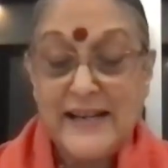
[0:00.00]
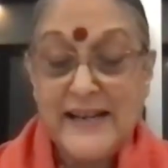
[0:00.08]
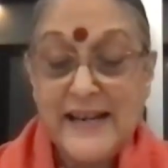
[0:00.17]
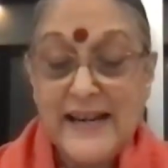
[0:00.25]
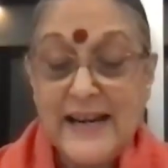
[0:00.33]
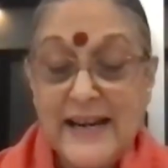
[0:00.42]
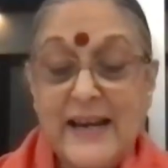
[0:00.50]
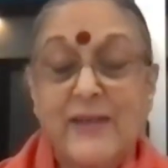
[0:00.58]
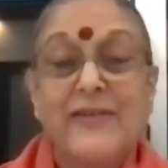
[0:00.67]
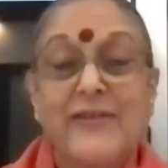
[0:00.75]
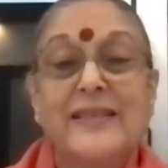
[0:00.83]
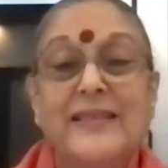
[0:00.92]

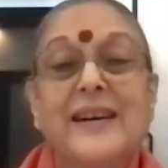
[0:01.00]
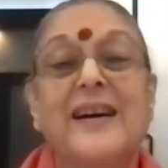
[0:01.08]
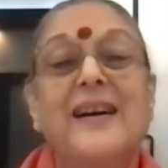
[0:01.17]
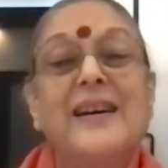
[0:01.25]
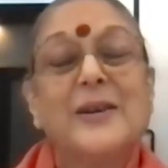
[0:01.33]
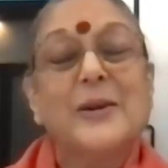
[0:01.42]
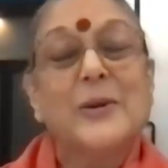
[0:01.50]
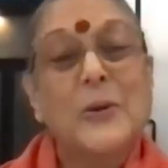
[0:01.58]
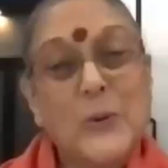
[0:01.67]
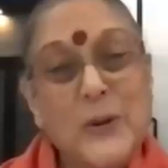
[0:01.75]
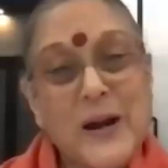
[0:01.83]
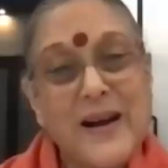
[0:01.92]
dealing with the
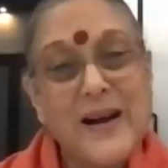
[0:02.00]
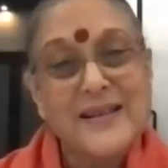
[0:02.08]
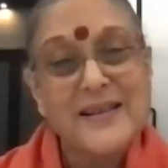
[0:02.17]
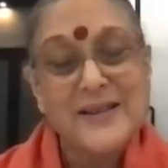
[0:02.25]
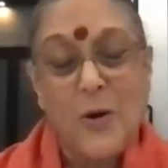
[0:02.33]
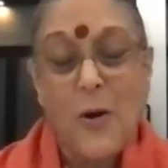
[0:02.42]
gunas